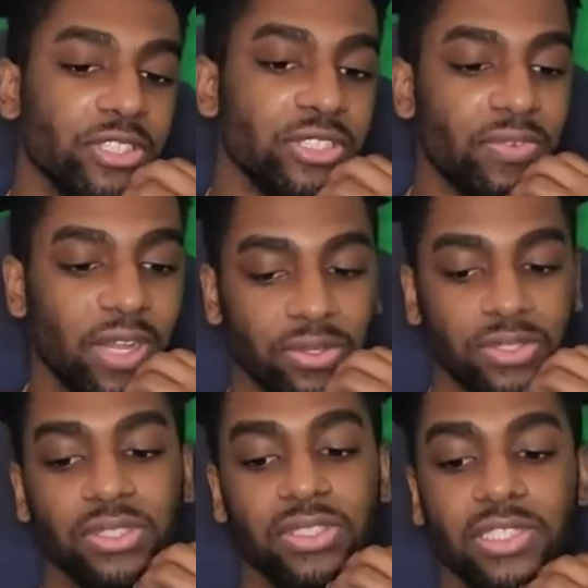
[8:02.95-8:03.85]
She's vital
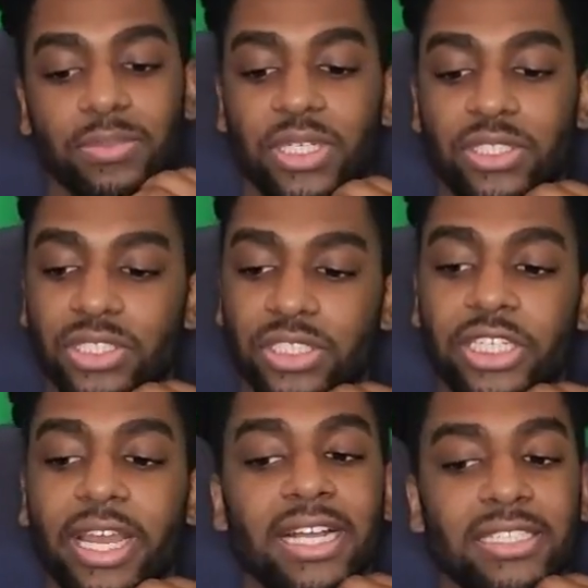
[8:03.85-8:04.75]
to this team because
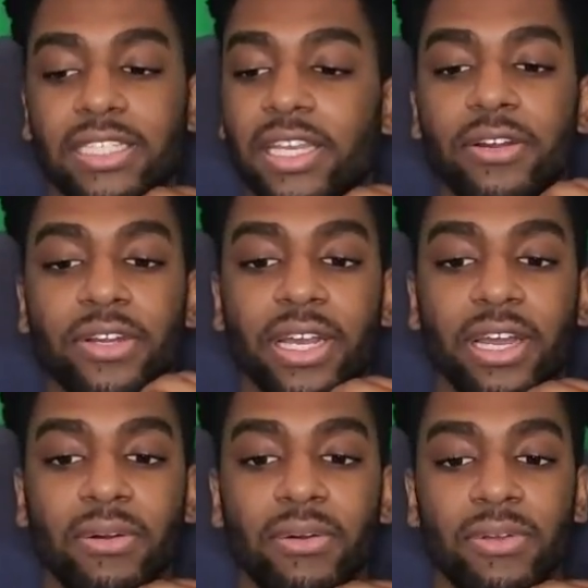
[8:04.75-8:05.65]
she has to carry
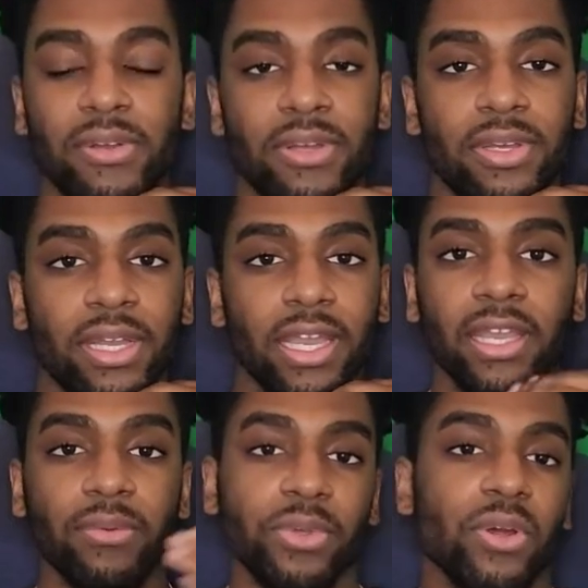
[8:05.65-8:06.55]
now.
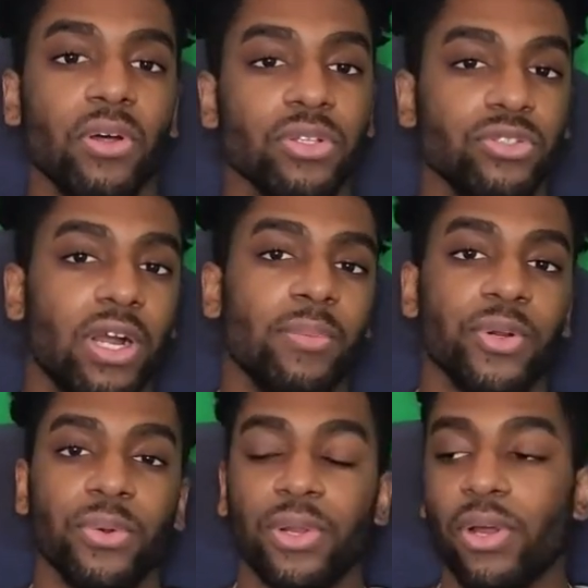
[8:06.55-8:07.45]
And with all the drama
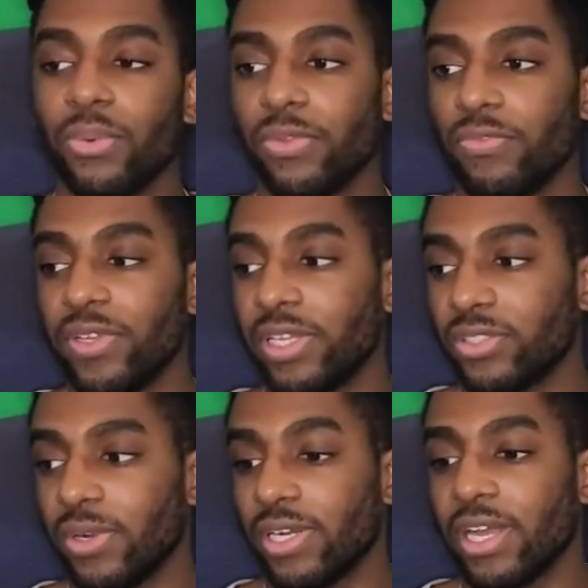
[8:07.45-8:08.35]
going on with
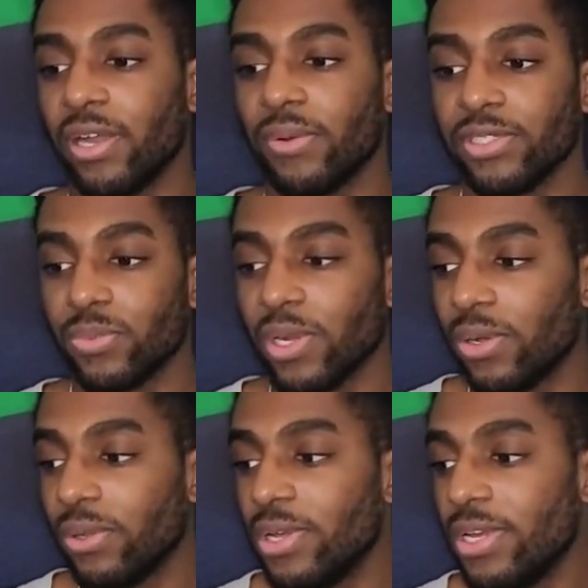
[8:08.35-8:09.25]
Phoenix right now as
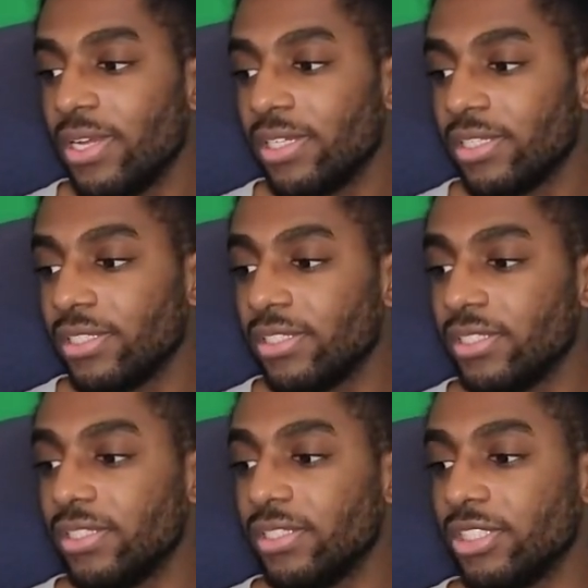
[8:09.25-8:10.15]
well,
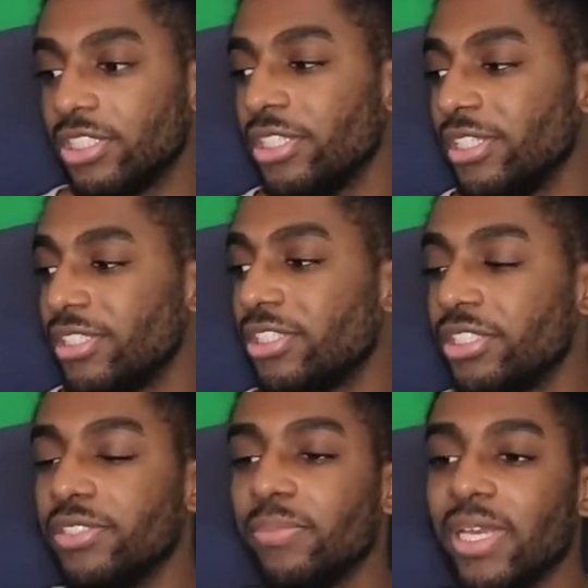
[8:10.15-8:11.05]

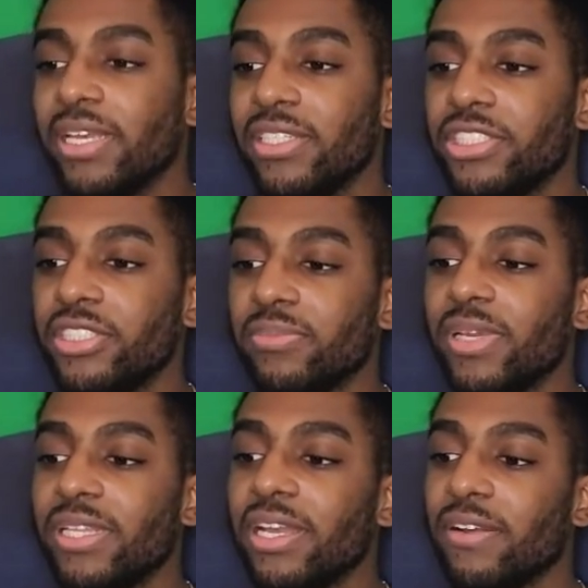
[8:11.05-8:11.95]
she's made
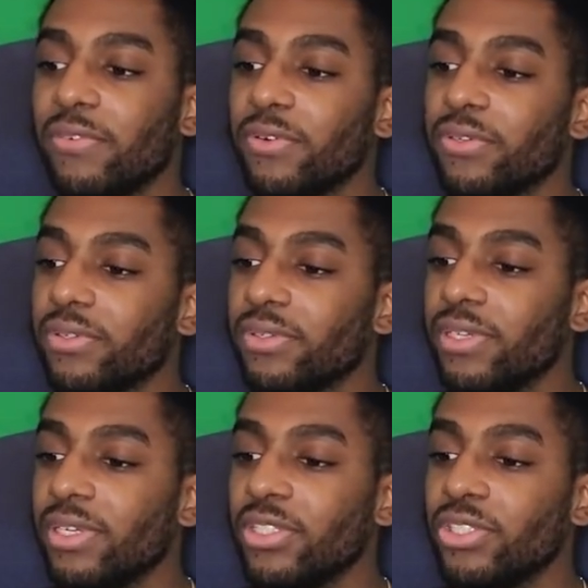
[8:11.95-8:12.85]
the effort
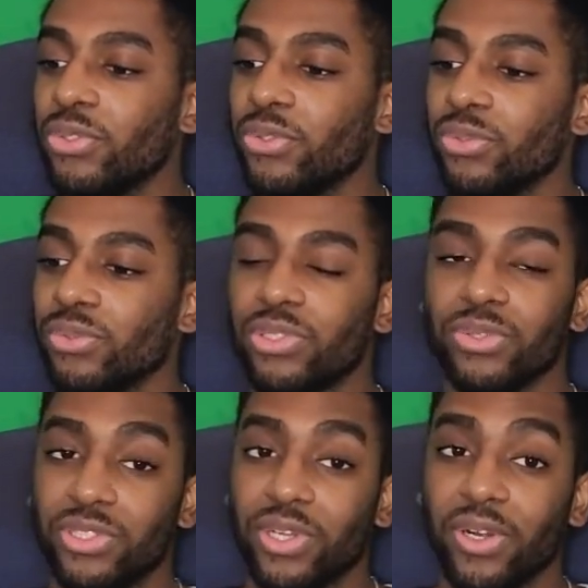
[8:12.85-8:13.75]
to
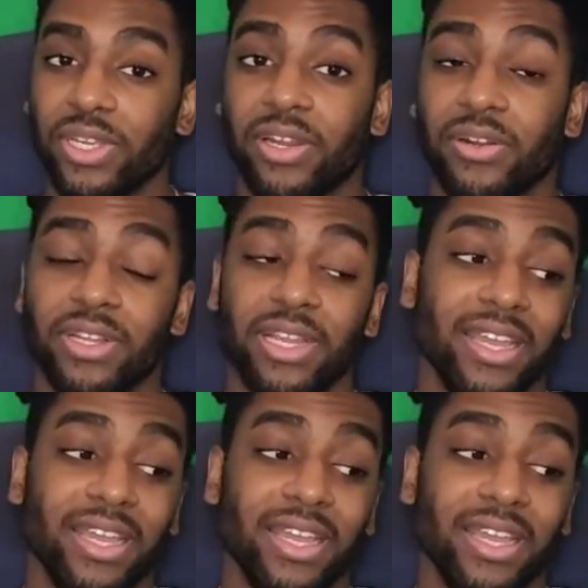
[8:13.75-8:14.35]
start carrying.